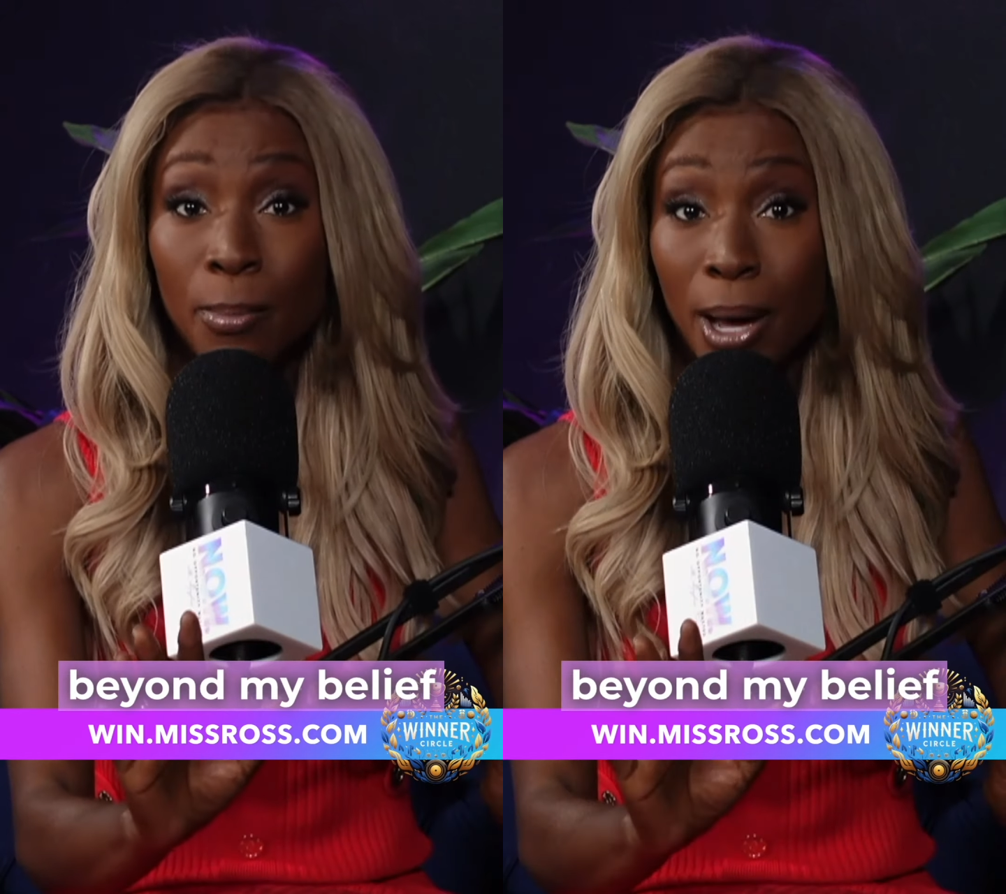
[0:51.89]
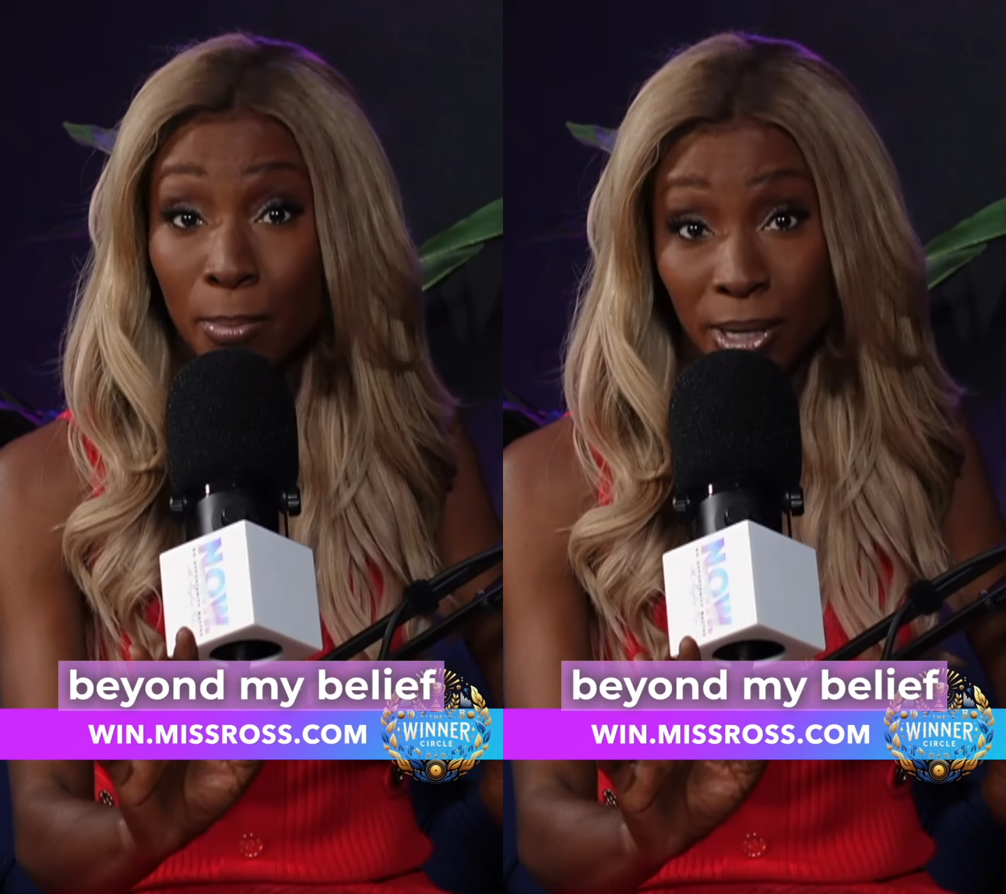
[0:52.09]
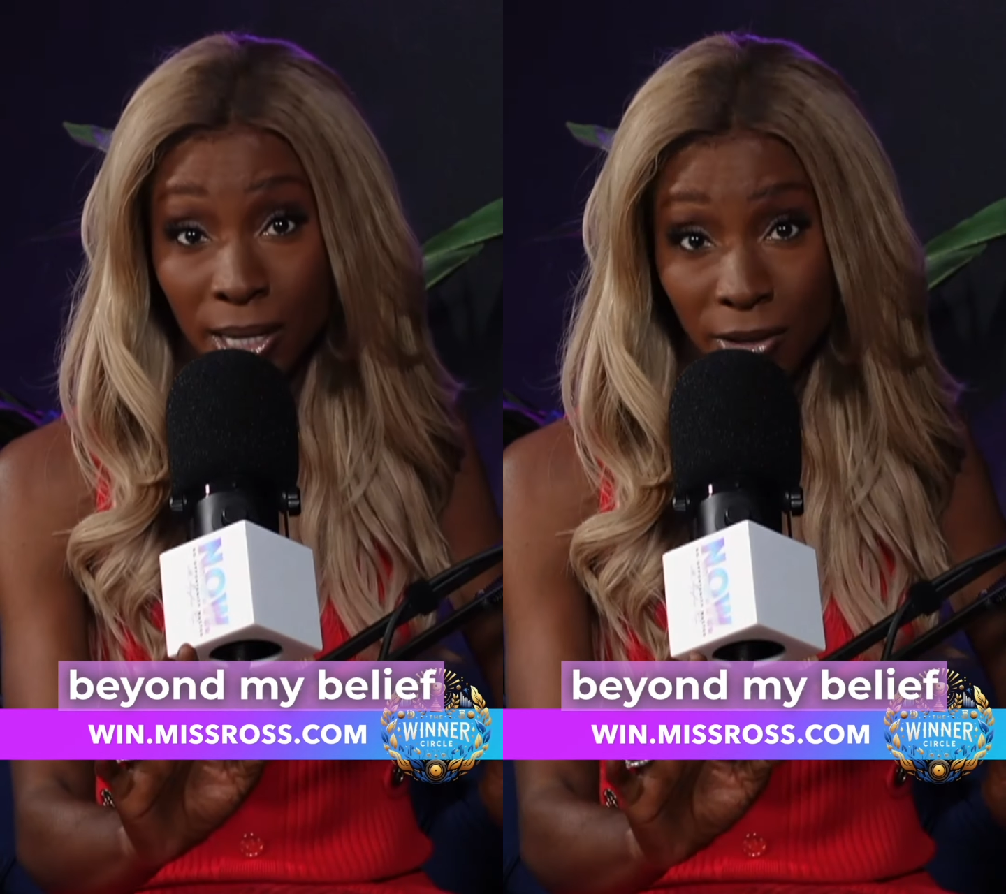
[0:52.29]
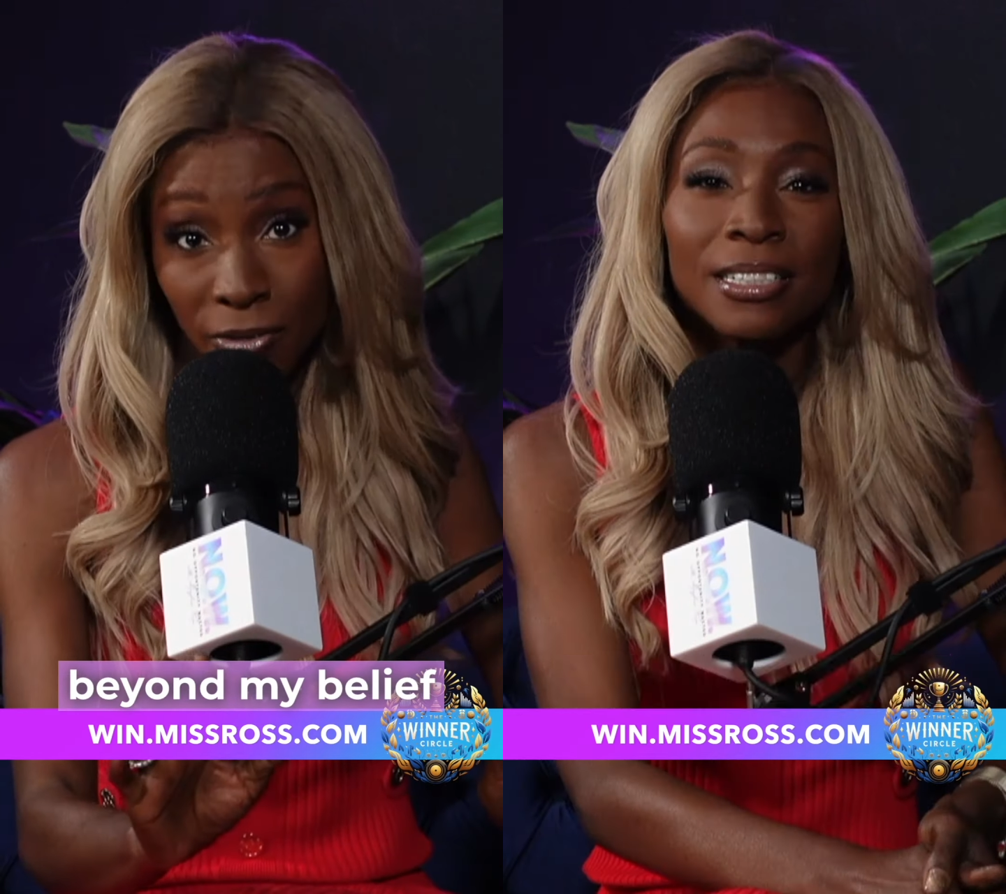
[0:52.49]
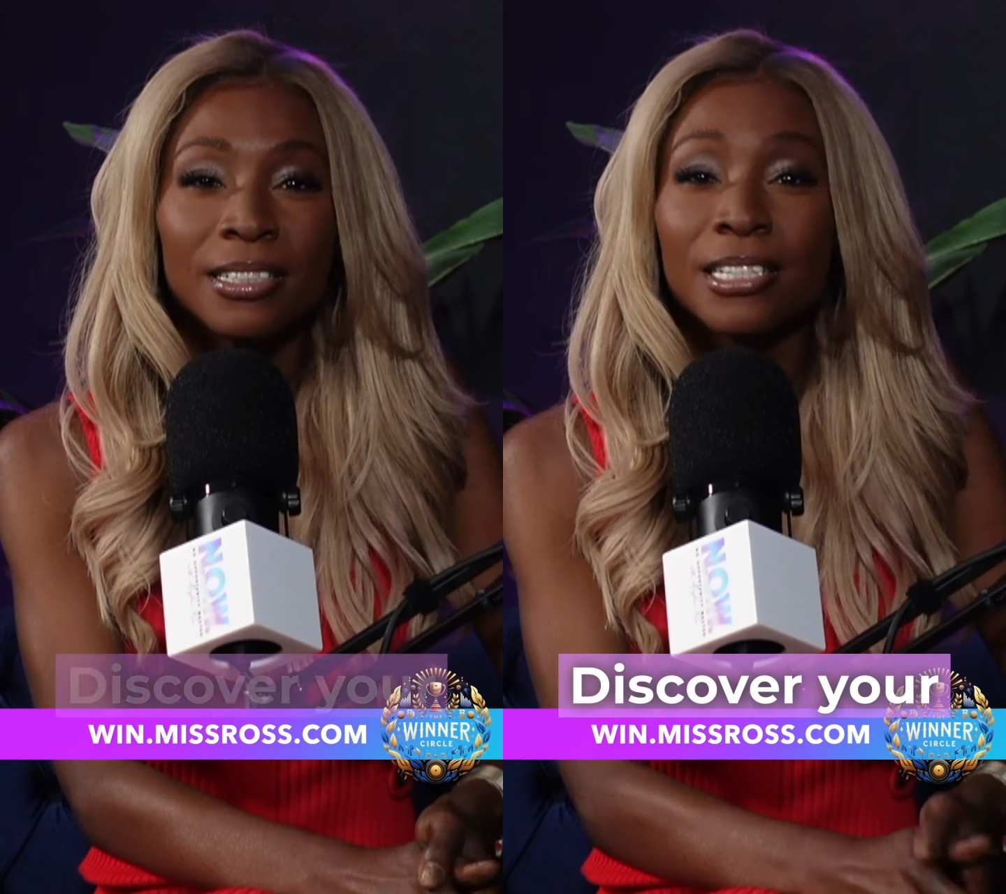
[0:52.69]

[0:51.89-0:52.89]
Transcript: my belief.